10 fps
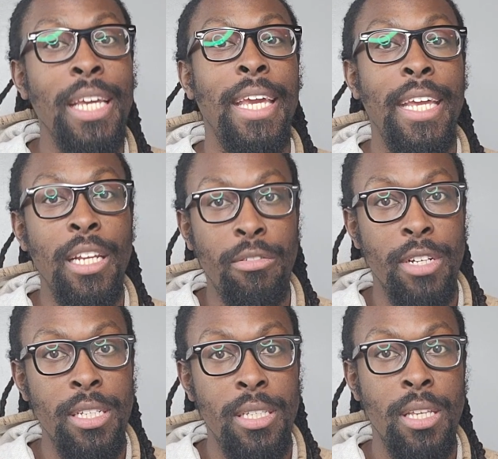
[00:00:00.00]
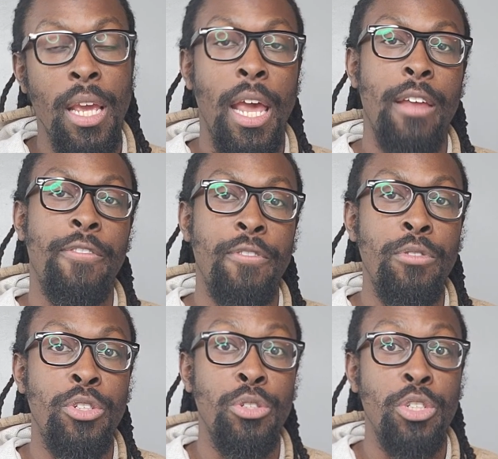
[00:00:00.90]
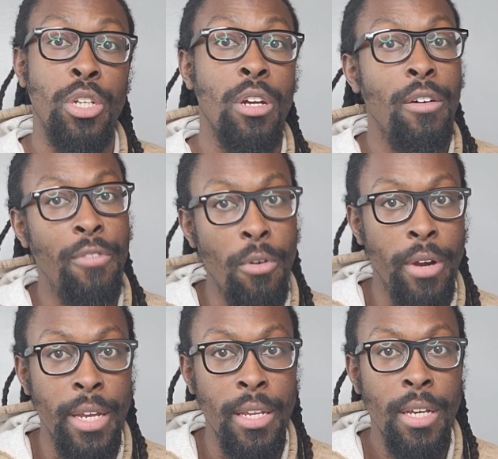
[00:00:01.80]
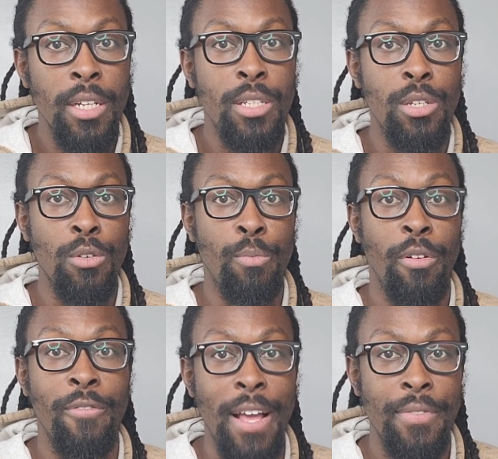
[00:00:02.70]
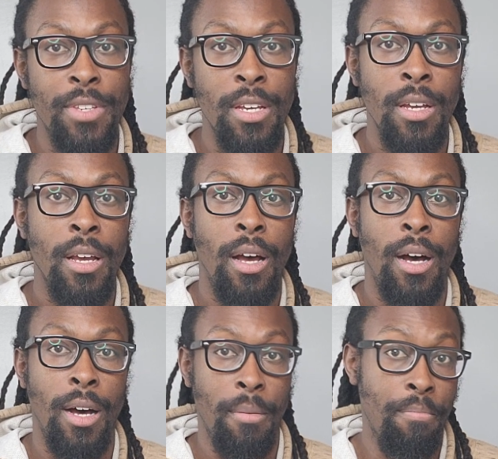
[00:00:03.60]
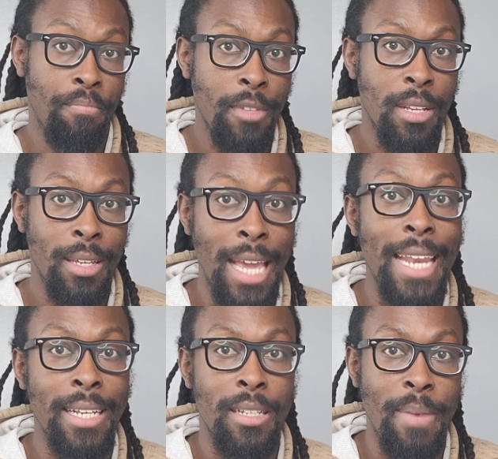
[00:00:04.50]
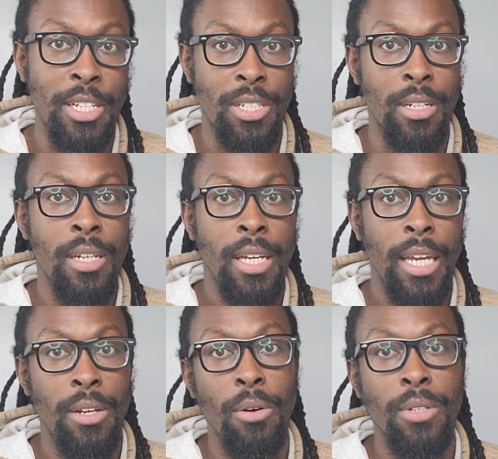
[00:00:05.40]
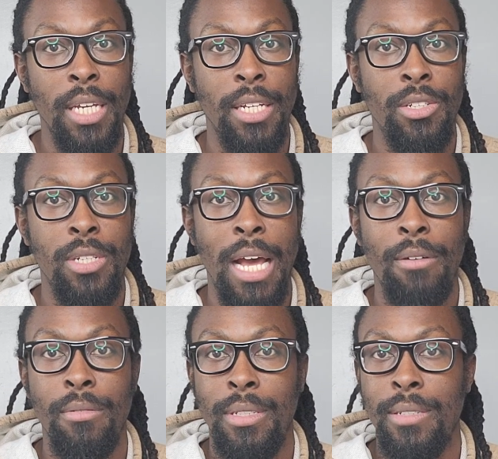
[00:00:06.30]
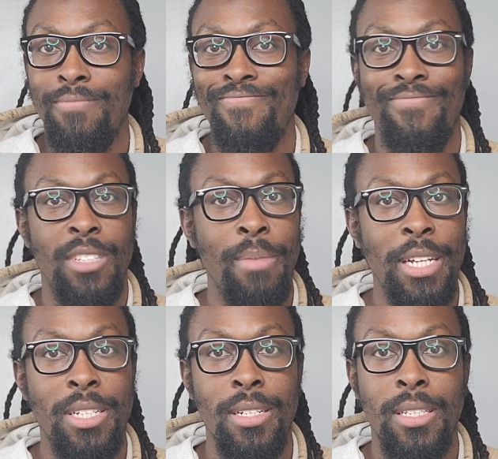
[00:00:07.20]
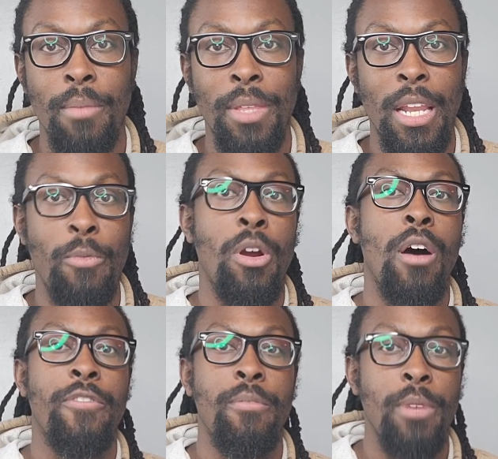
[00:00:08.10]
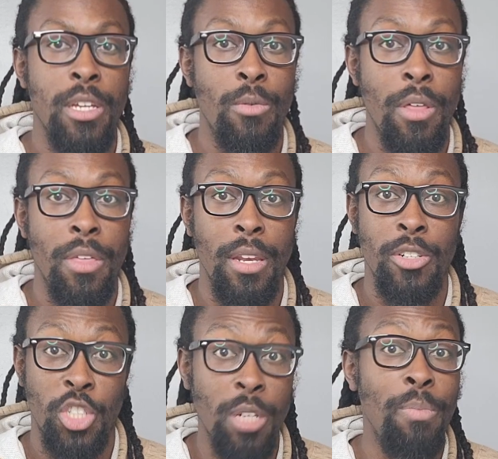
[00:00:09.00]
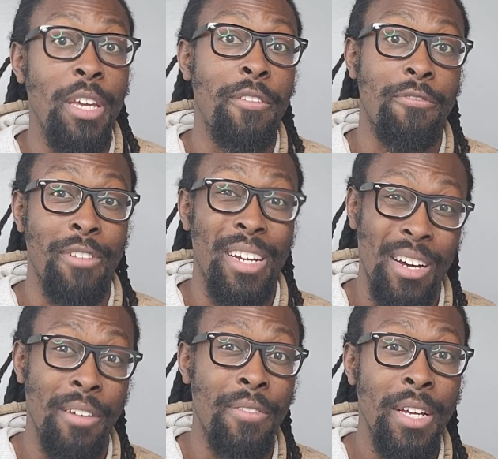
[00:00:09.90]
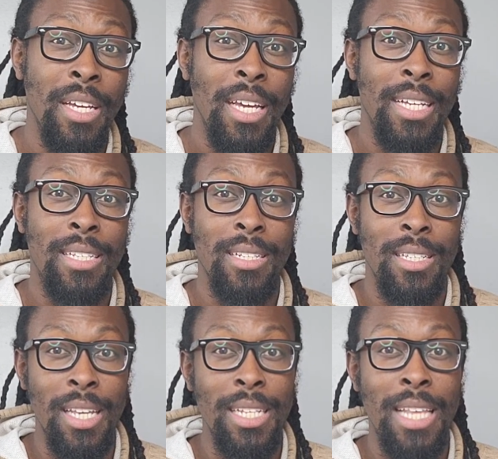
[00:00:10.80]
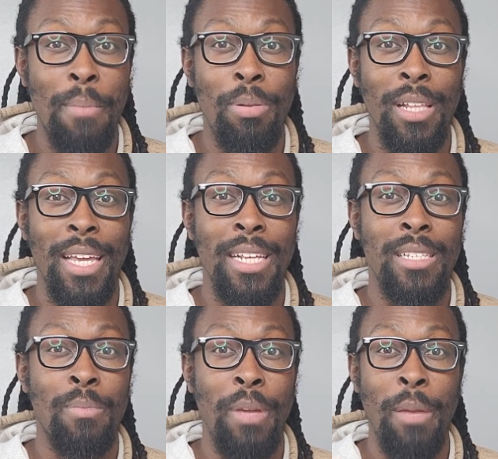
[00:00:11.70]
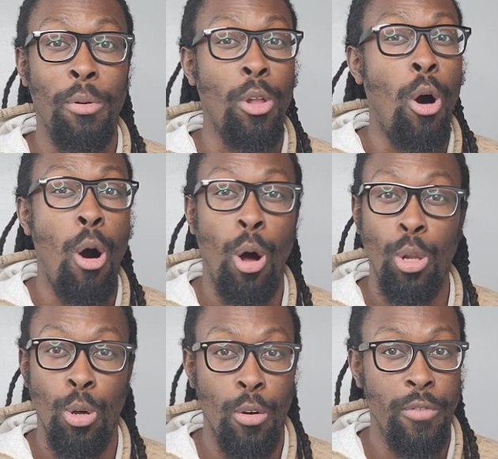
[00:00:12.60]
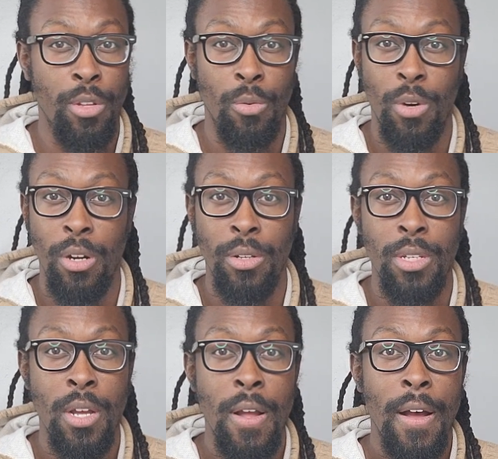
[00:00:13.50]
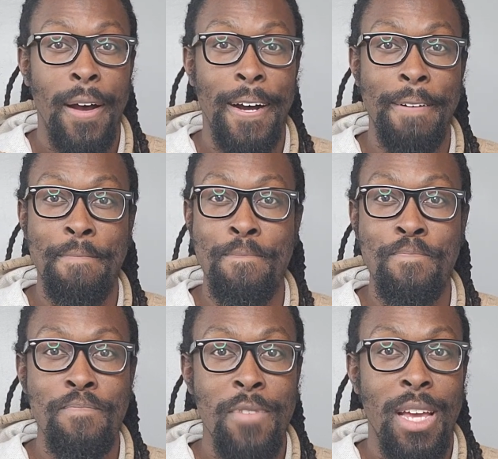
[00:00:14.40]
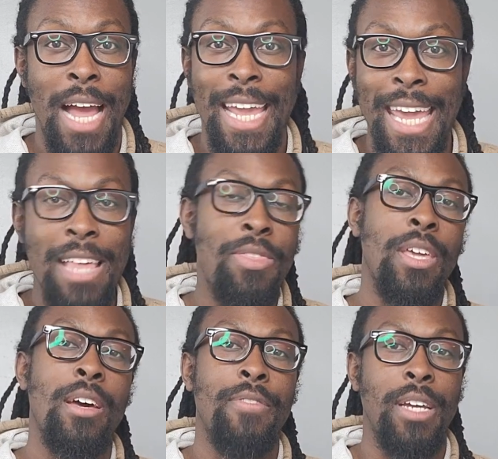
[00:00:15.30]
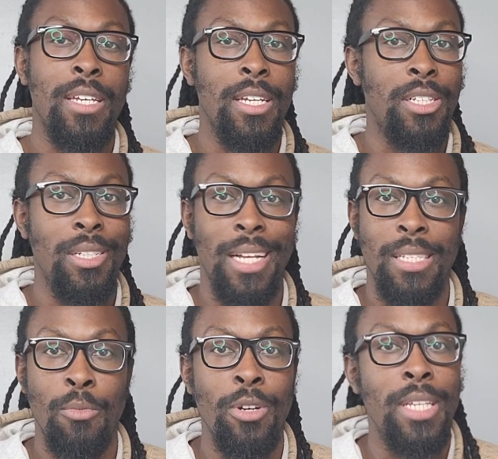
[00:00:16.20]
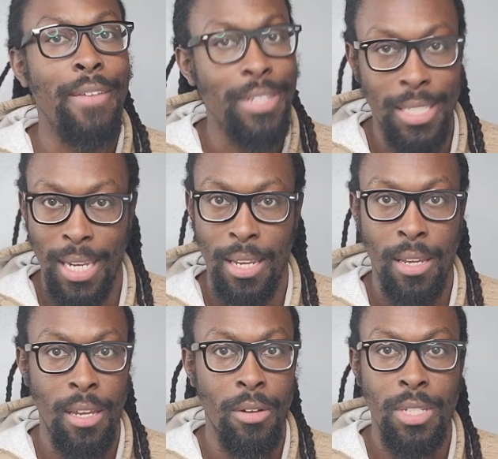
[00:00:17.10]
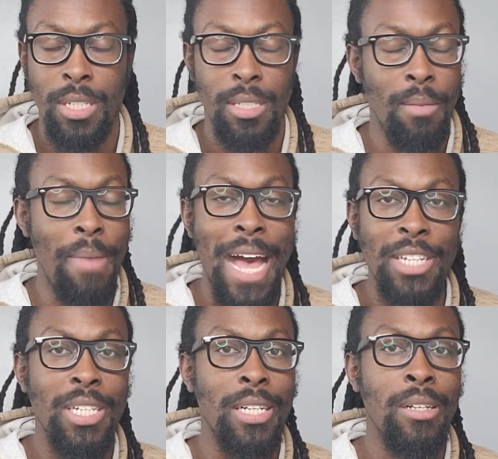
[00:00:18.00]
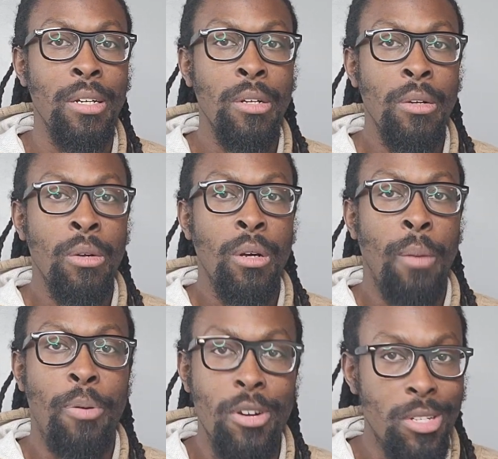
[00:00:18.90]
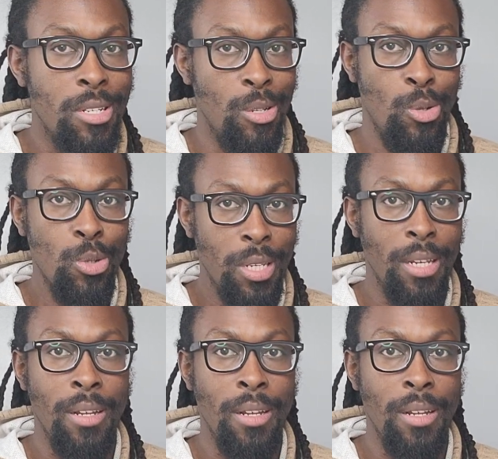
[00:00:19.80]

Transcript: increase and foods you should avoid to prevent getting dementia in old age. Now, dementia is something that we're all familiar with and should be afraid of. It's a disease that plagues people all over the world. I can't think of a condition that's more devastating. Just imagining a person losing